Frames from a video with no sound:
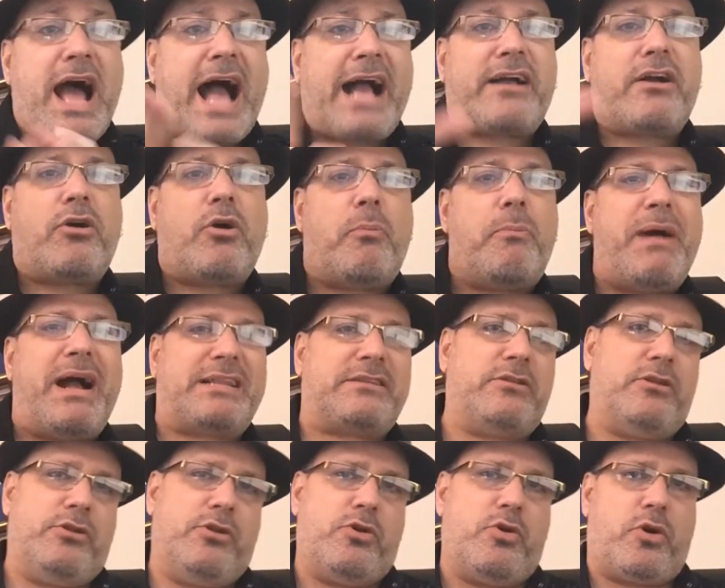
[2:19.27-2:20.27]
I could go back
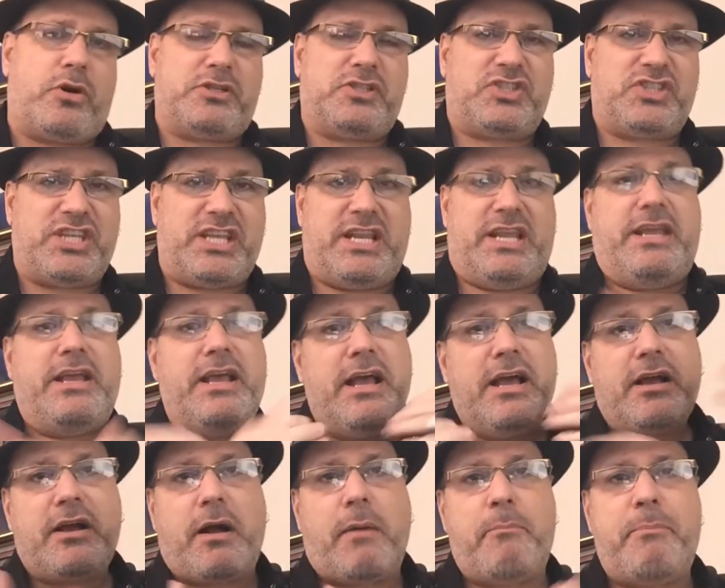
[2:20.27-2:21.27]
to New York City,
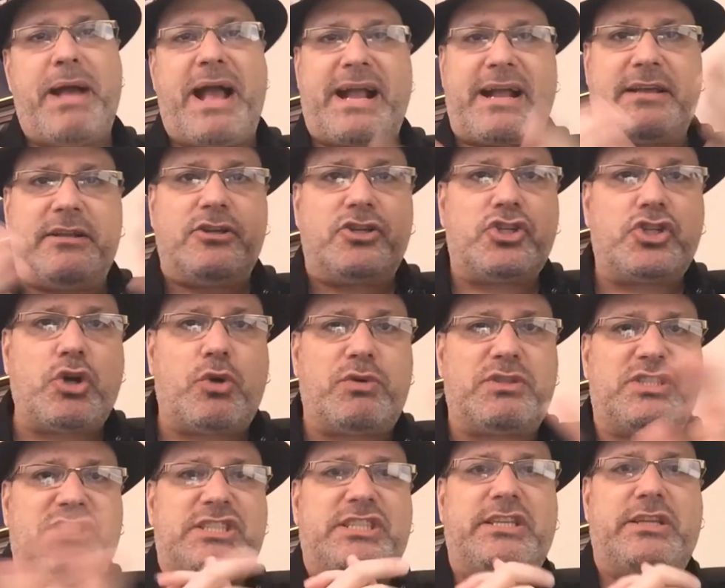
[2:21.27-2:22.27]
come back, and the show
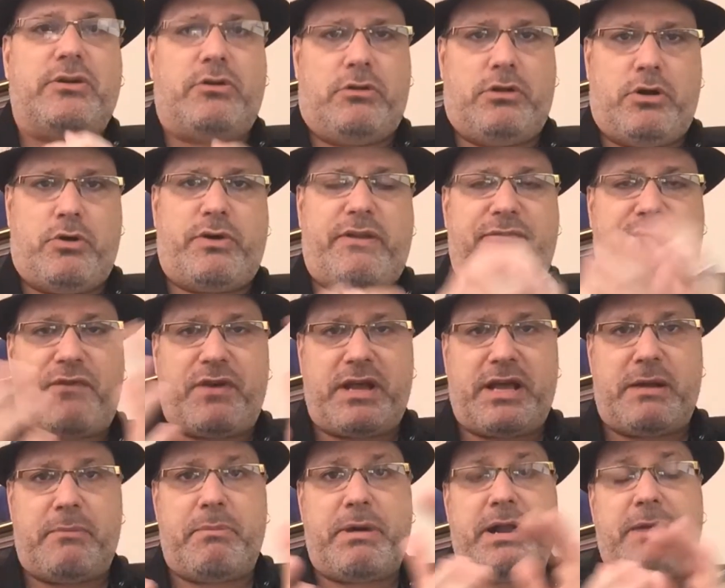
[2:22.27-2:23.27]
is still loading.
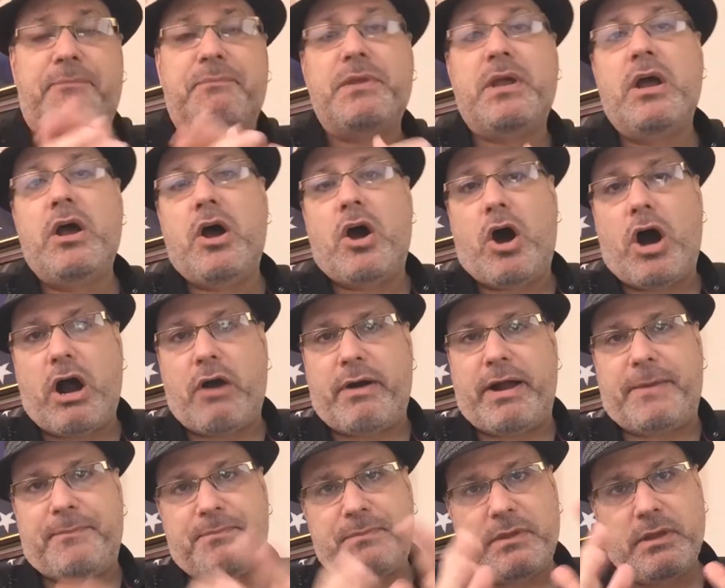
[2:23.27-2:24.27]
Forget about it. All
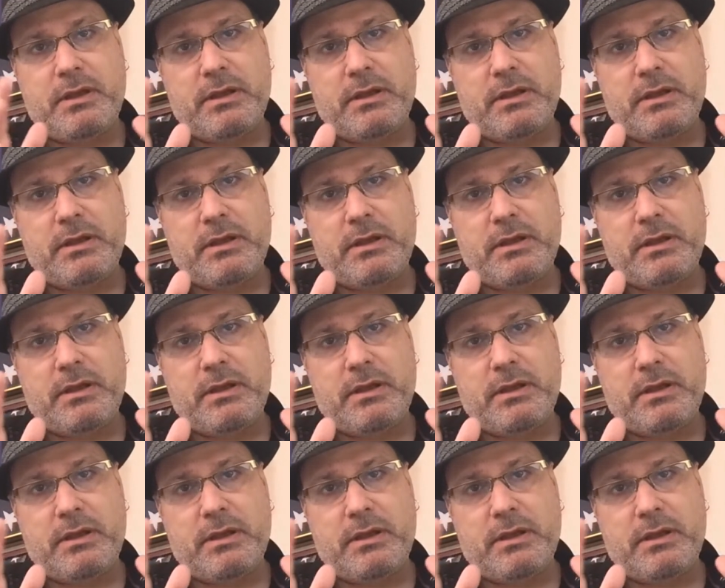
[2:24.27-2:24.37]
right.